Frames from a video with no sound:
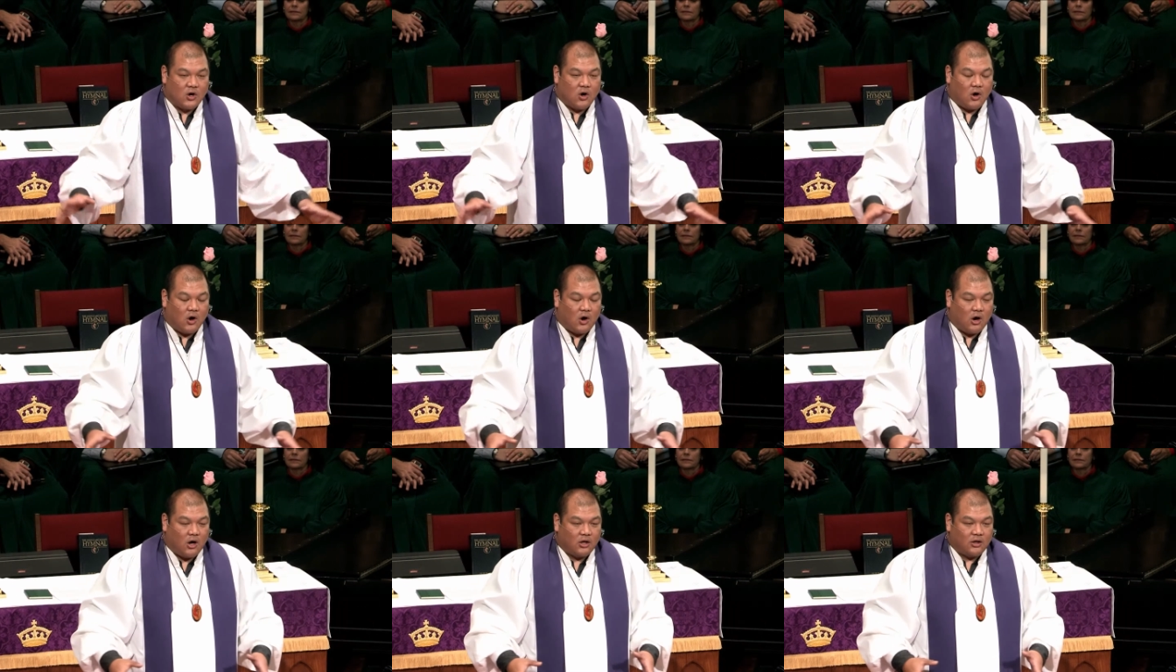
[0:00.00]

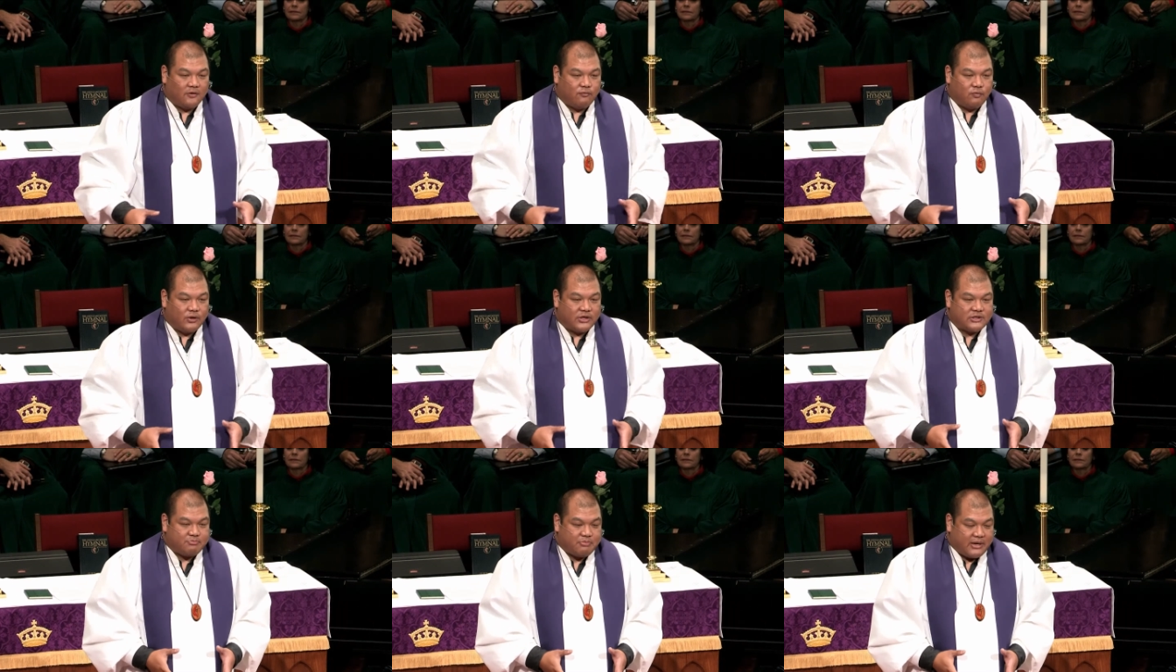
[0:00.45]
all of
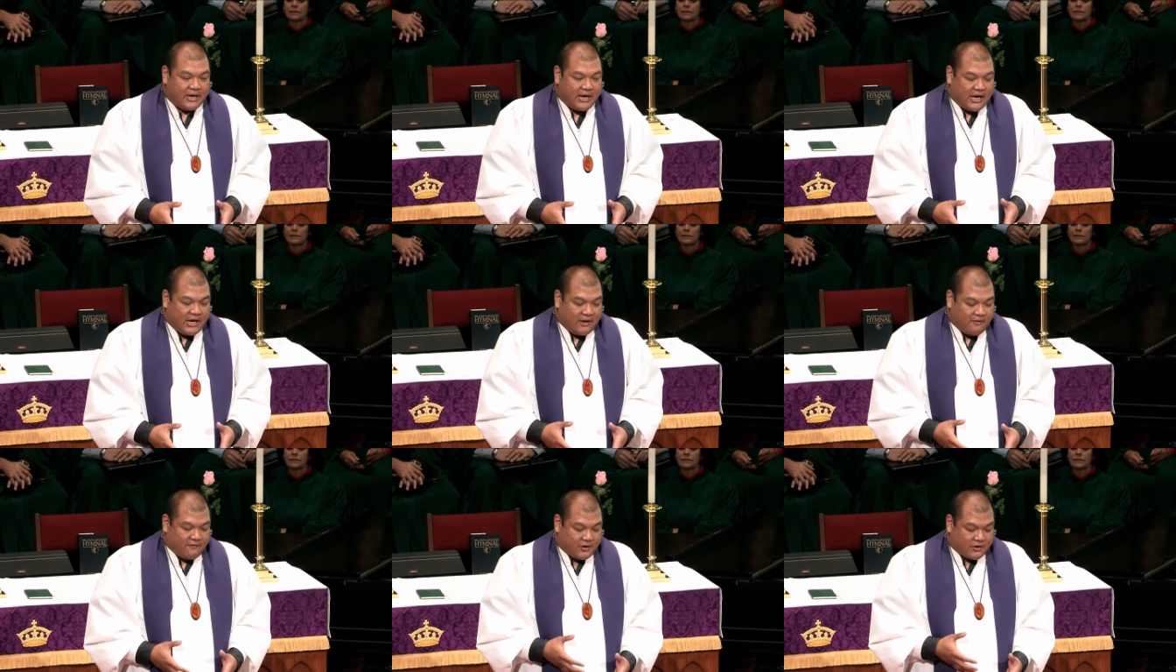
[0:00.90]
one's
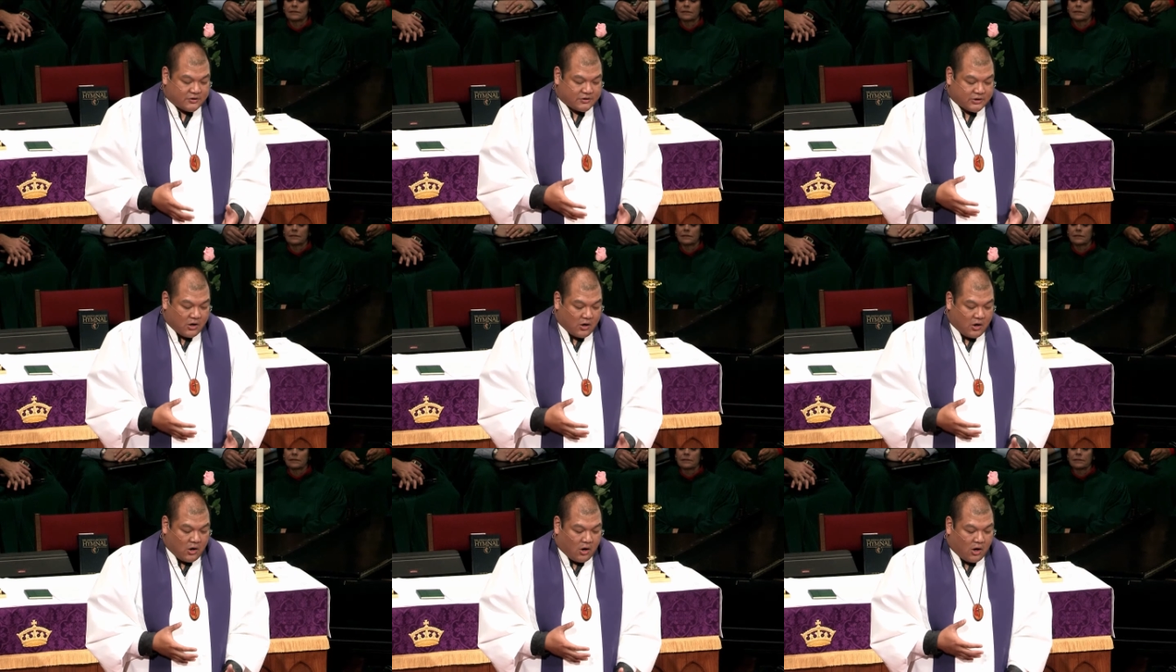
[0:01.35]
behaviors,
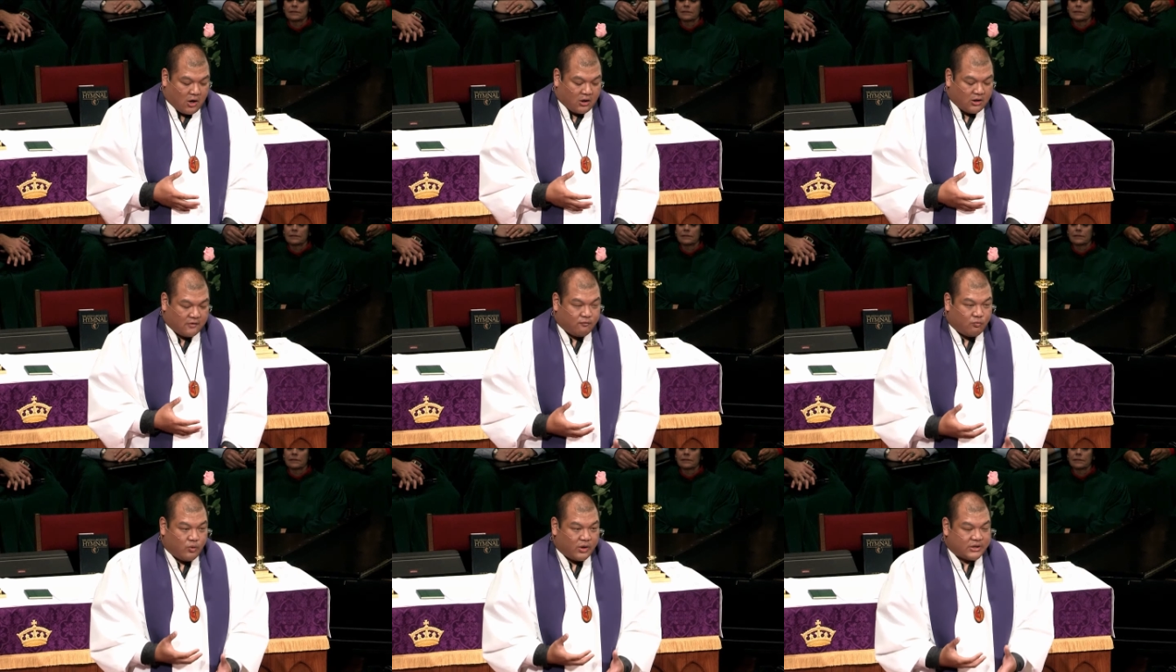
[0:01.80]

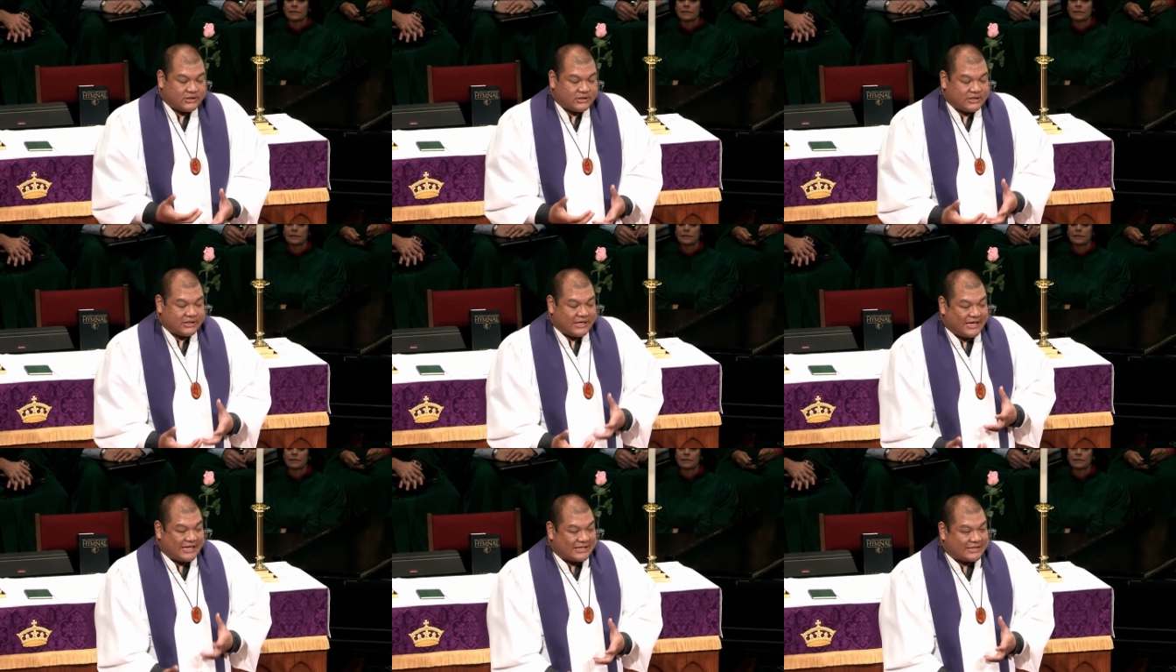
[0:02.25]
all of
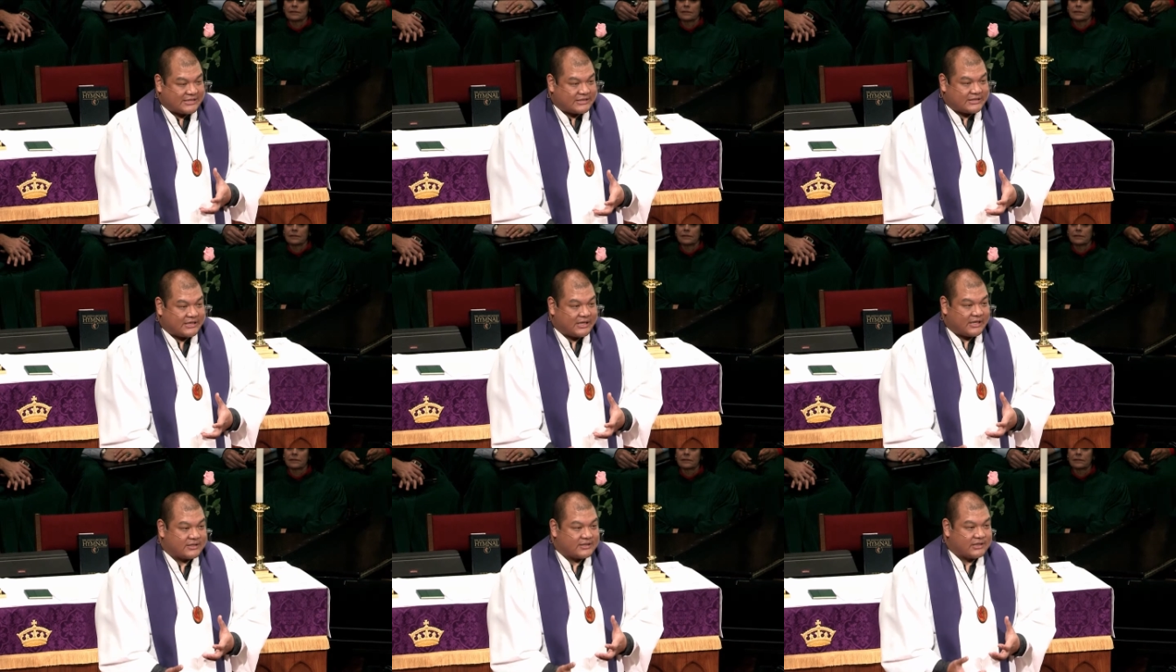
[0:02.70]
one's
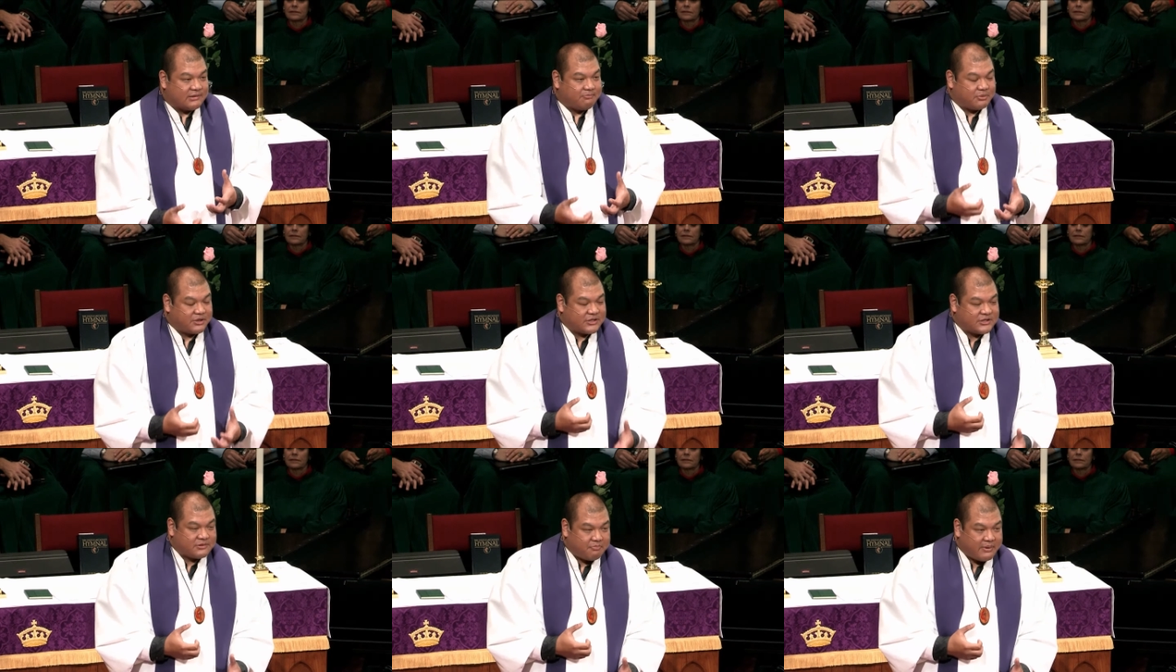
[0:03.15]
instincts and
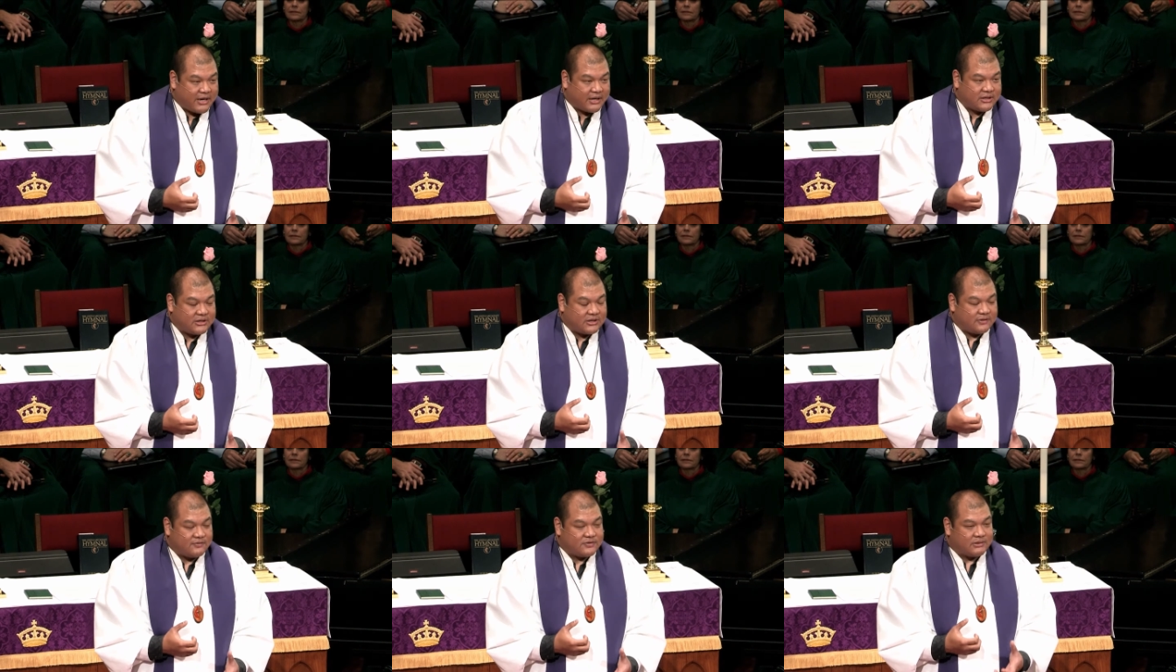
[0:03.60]

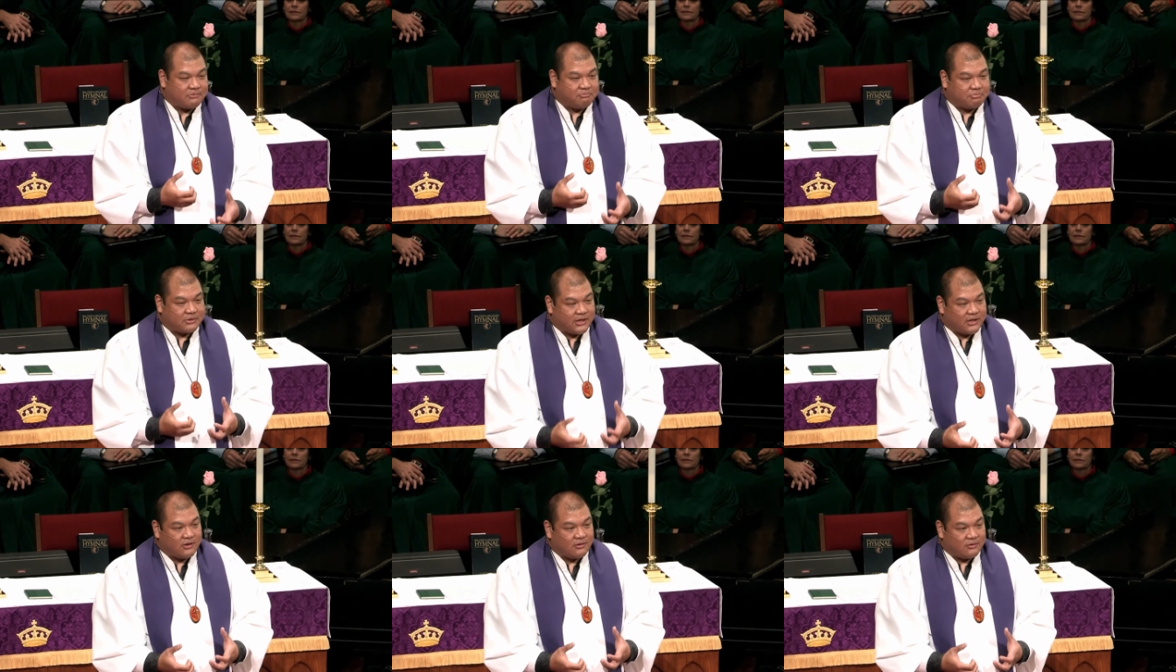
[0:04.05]
perspectives and
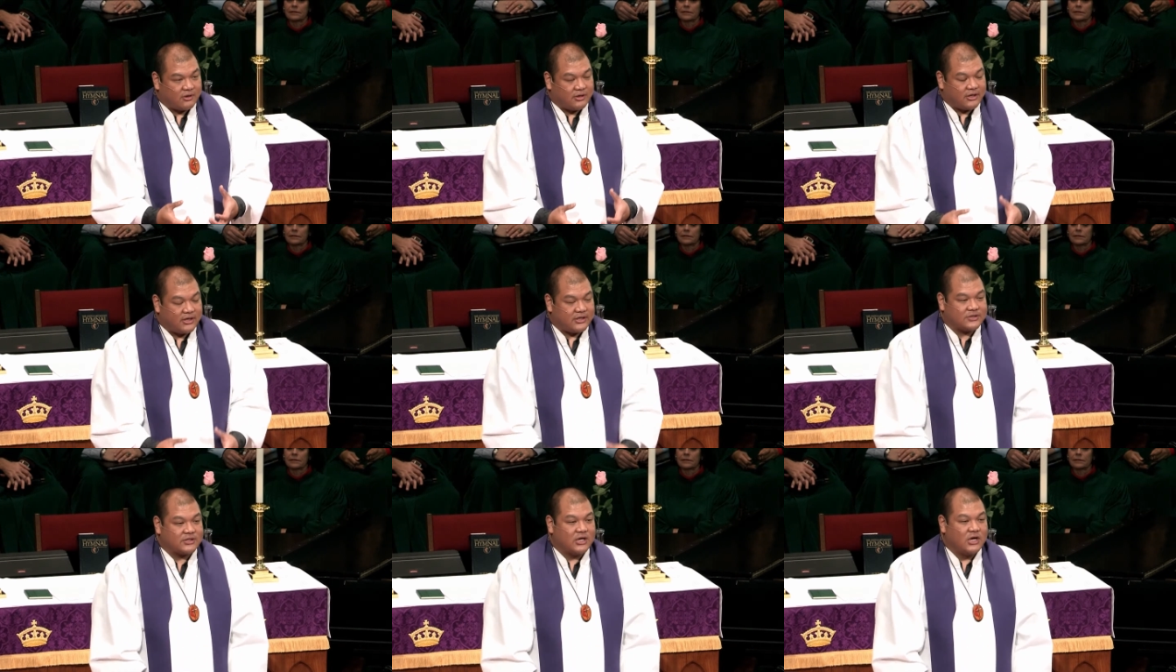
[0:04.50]

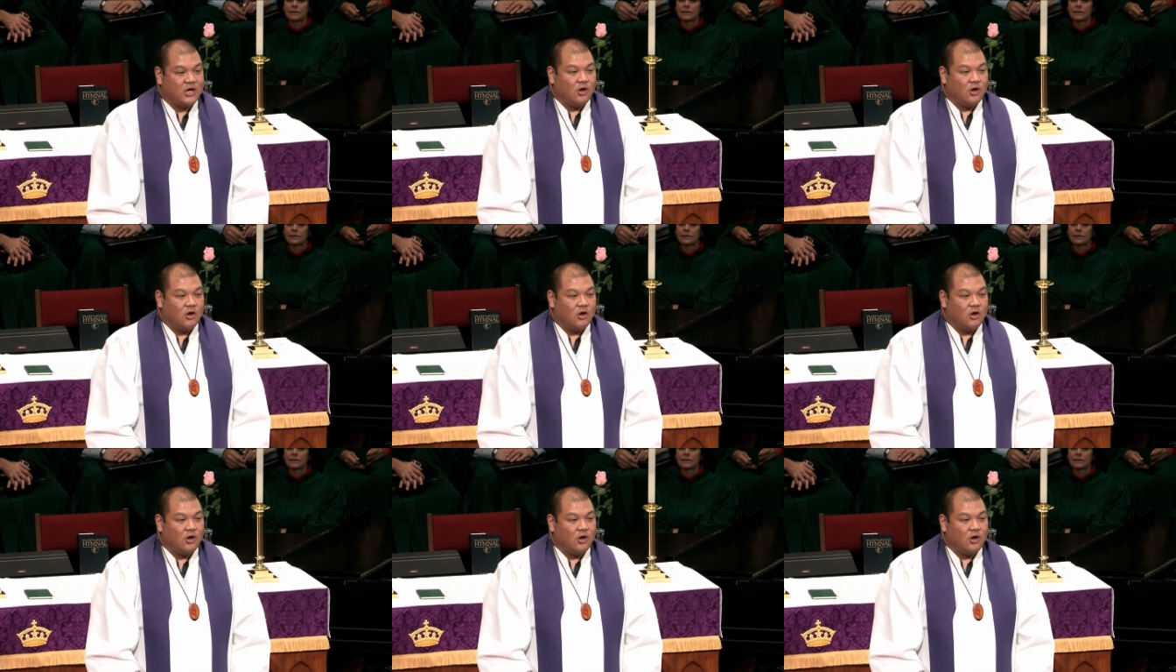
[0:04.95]
priorities.